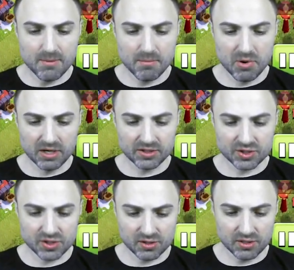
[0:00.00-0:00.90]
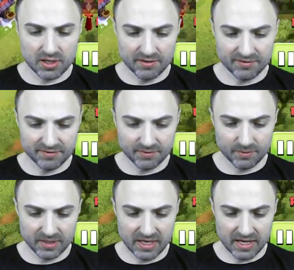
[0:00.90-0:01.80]
but sure enough,
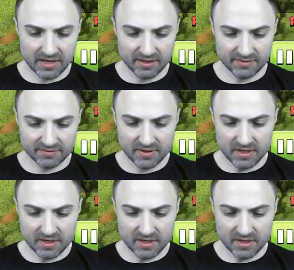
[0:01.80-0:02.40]
we have,